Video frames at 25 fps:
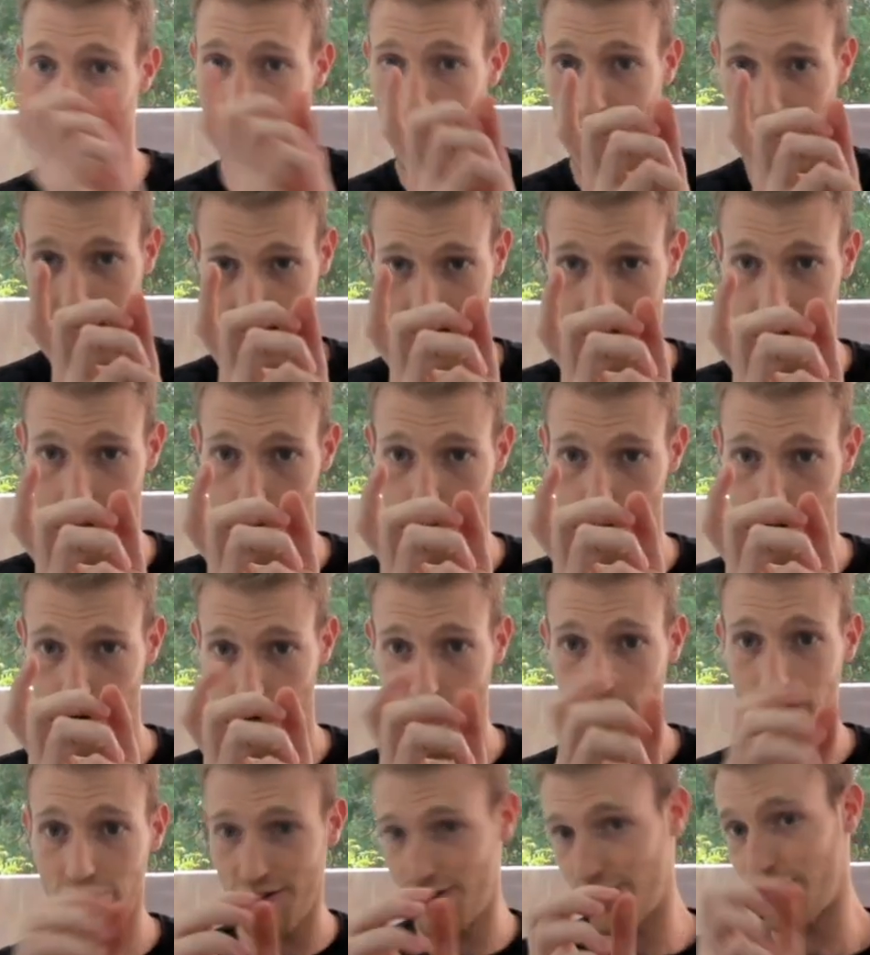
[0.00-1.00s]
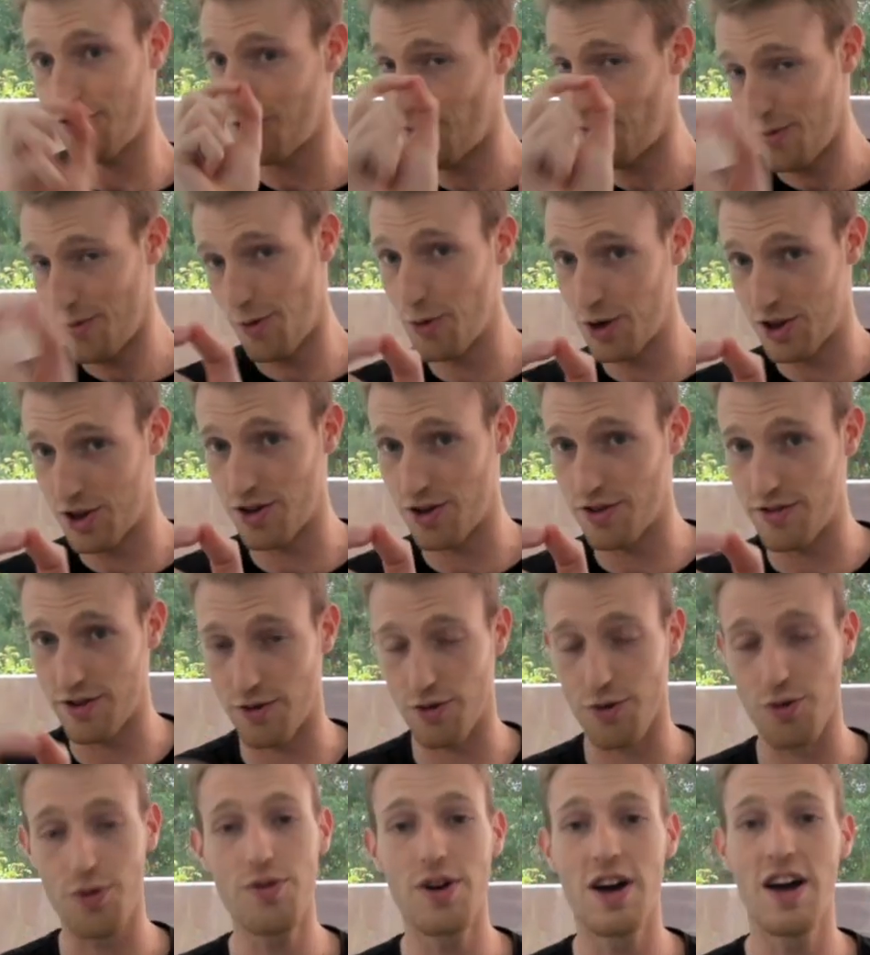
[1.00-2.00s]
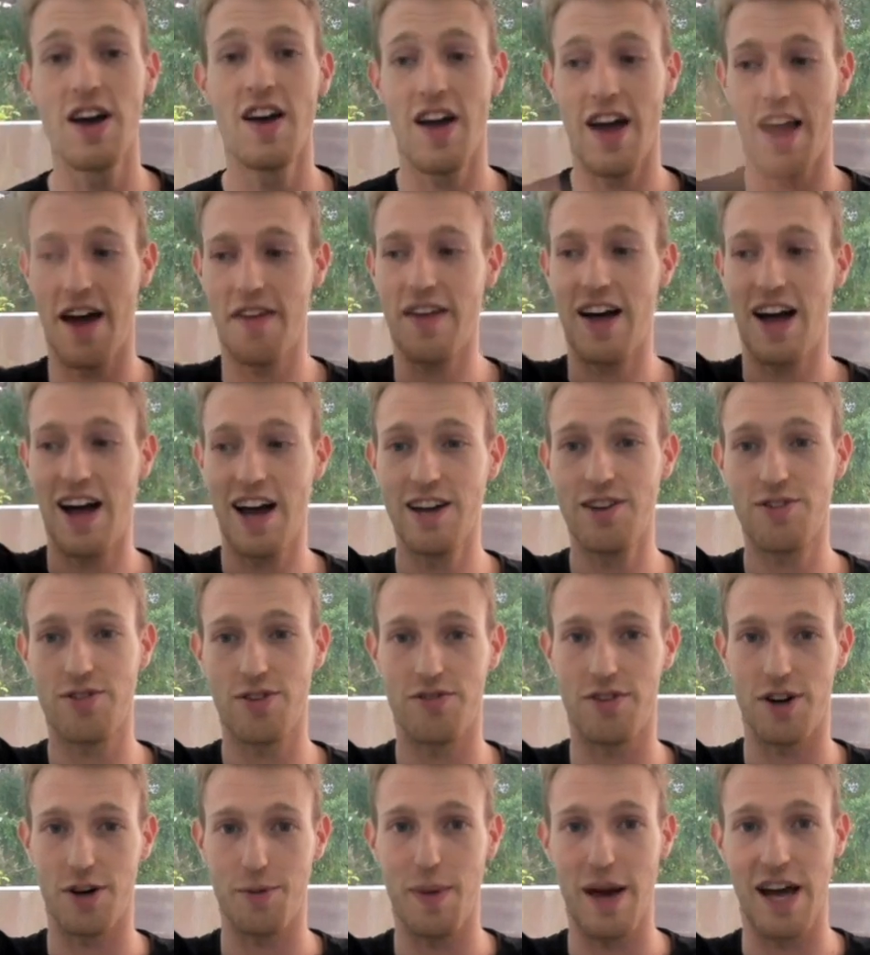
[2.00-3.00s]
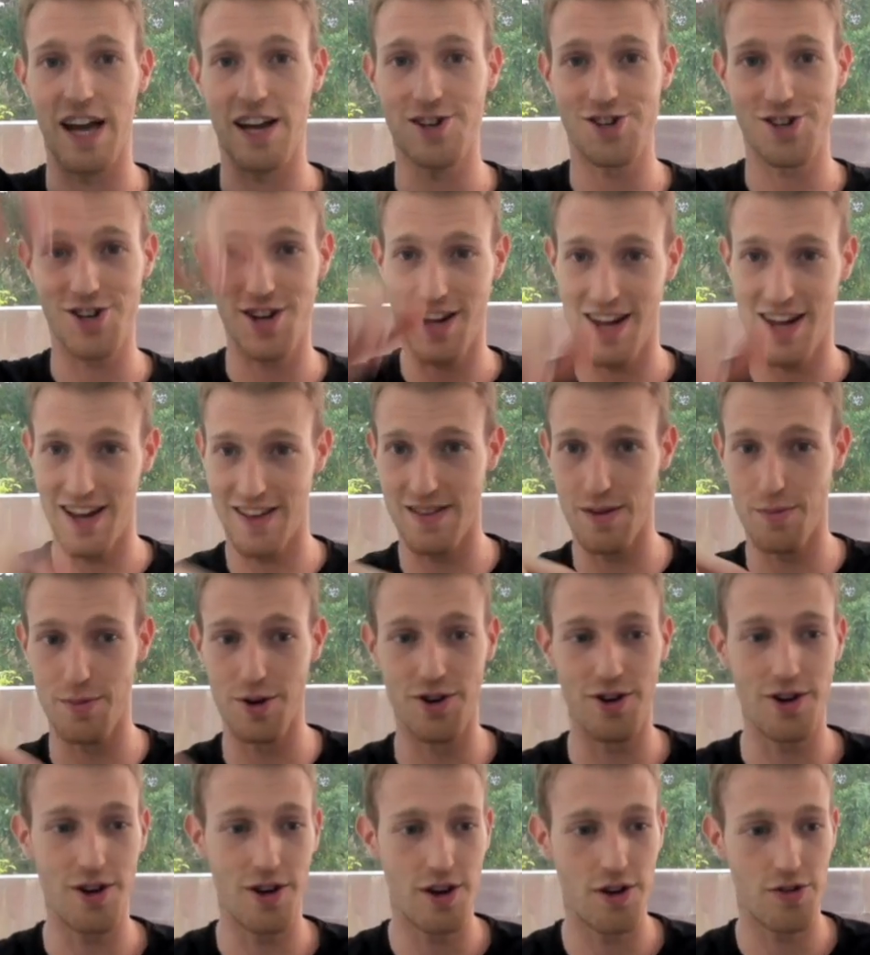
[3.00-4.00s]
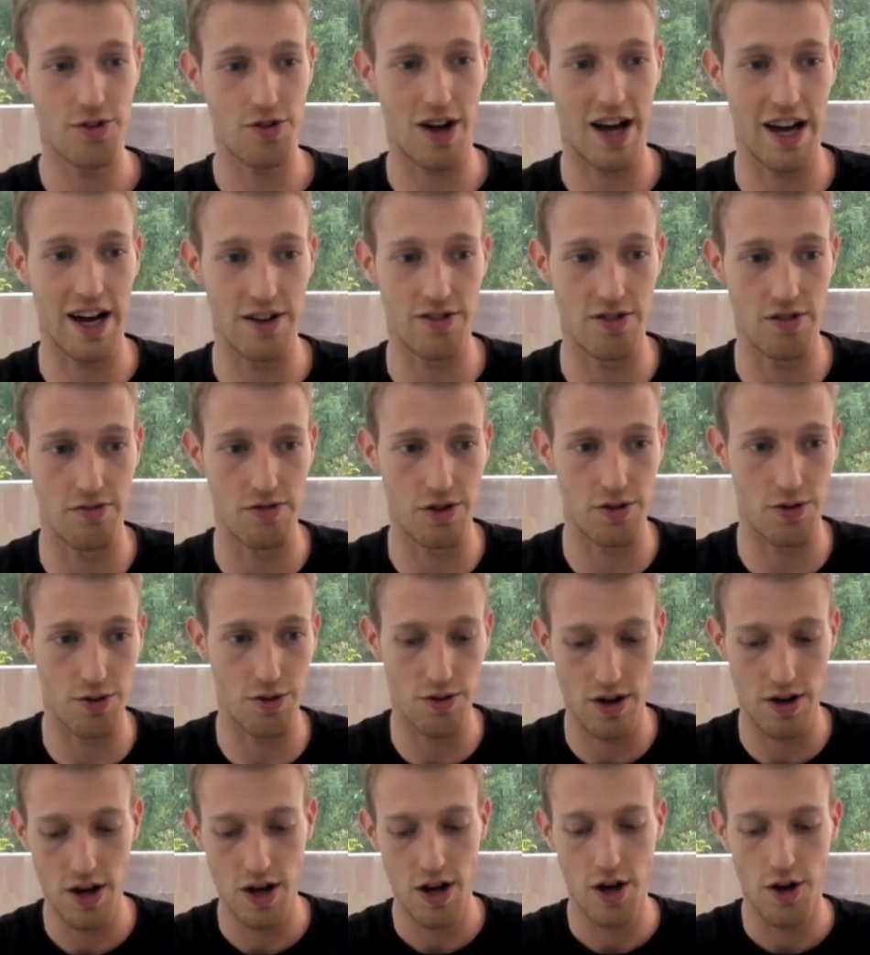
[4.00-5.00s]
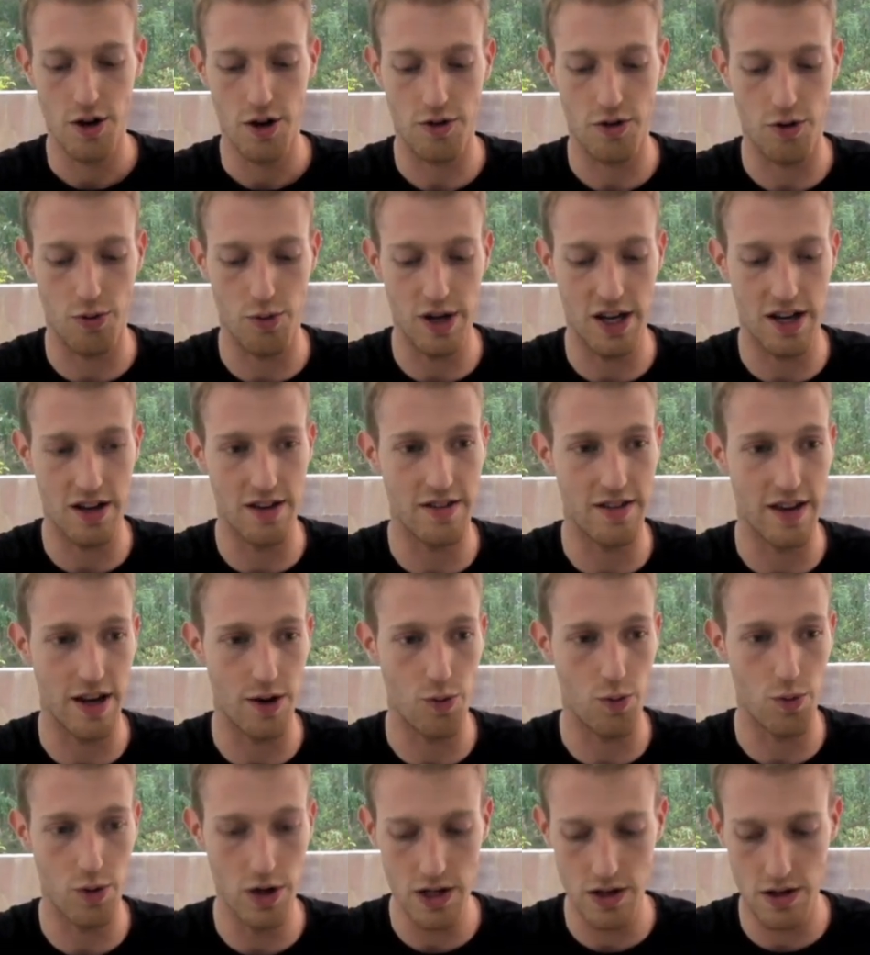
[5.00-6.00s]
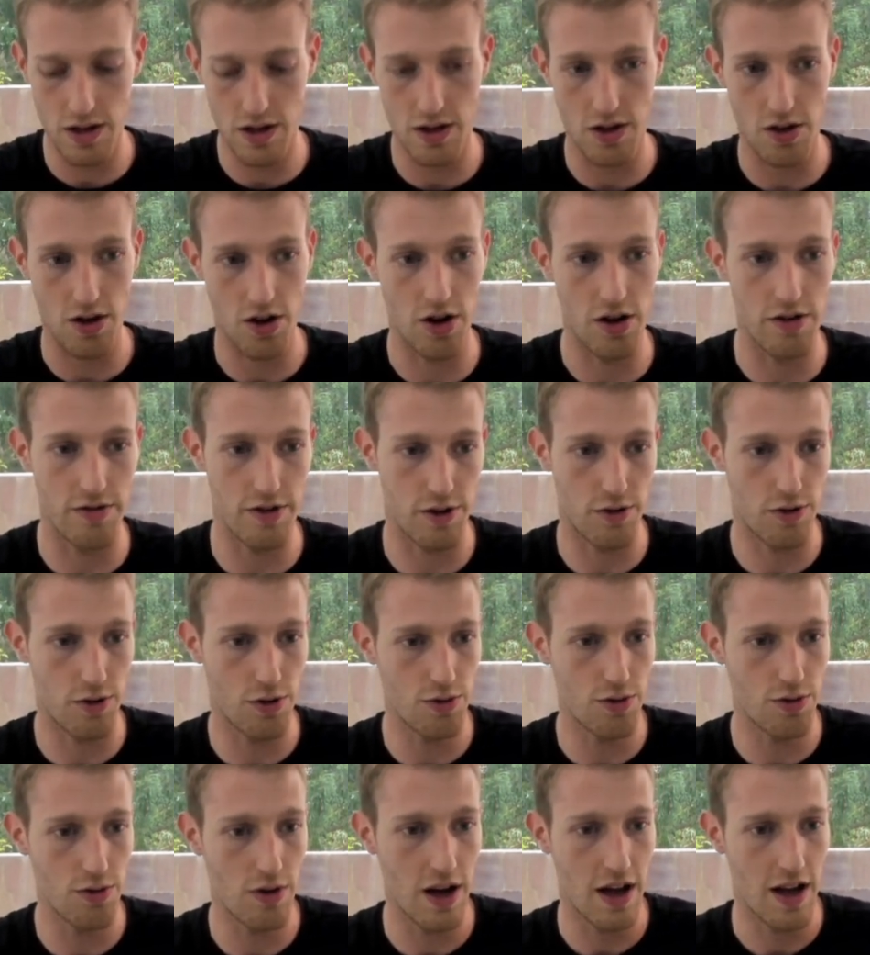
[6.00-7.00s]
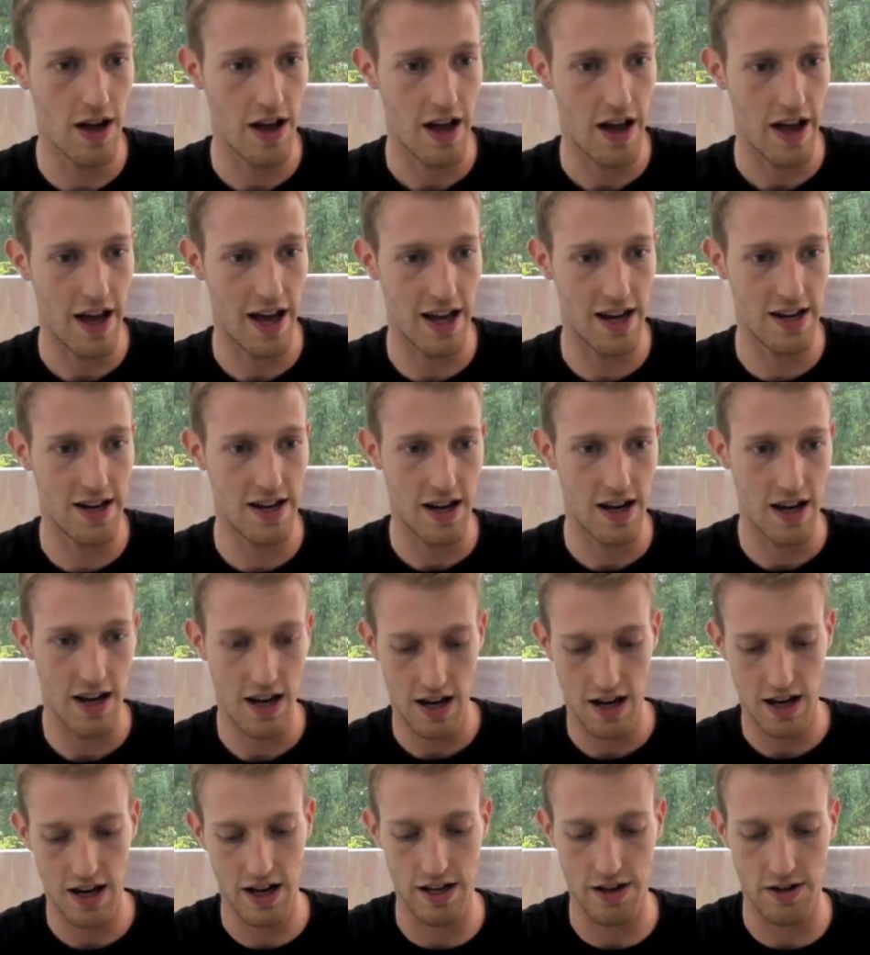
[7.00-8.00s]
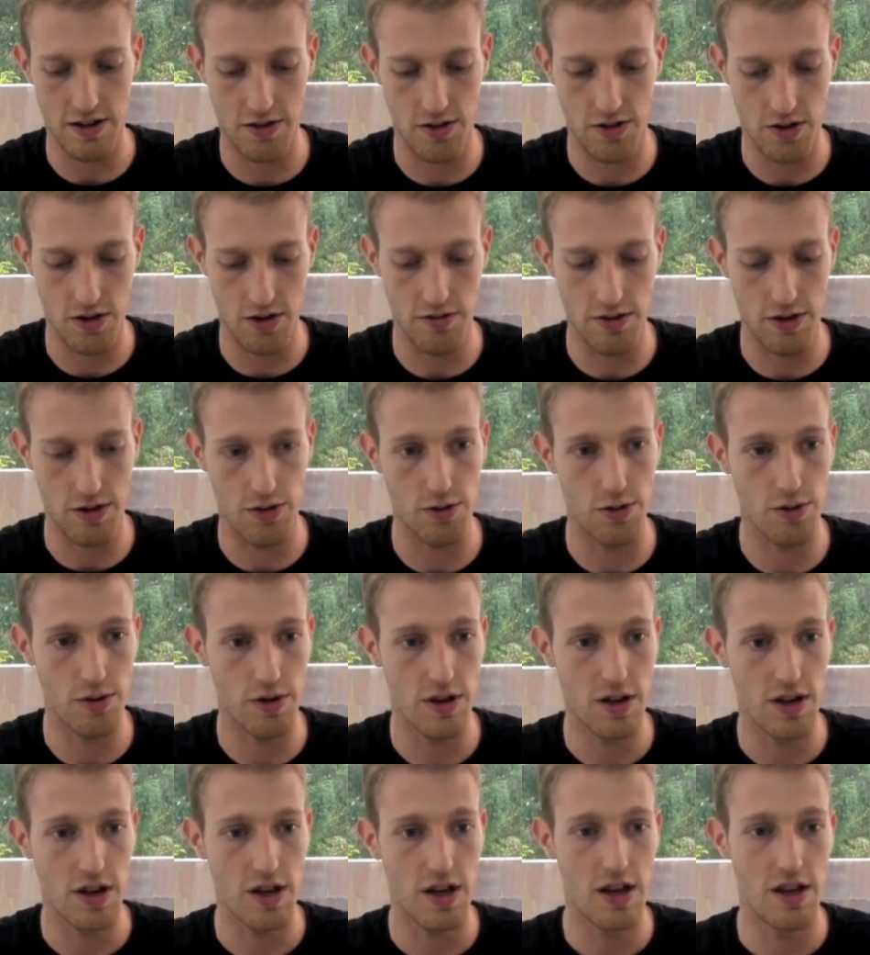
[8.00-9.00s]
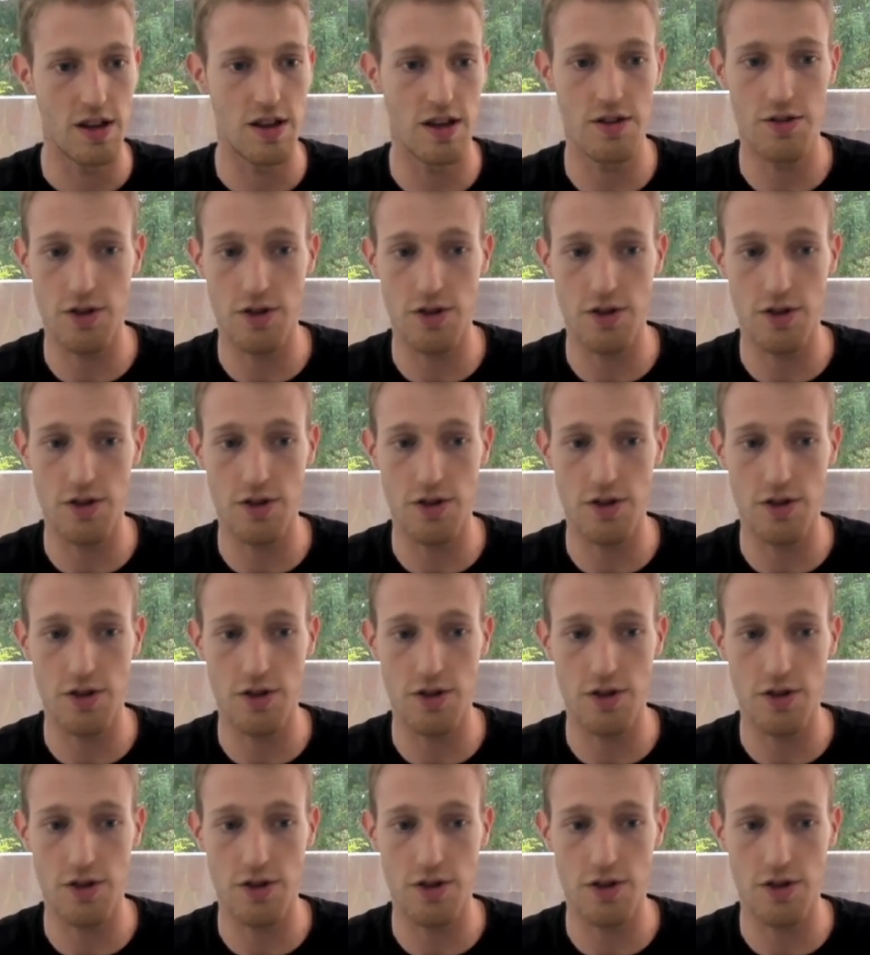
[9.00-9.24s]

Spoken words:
in the middle, so width over 2, and the height of our page in the middle, so height over 2. So we can say width over 2 and height over 2. These are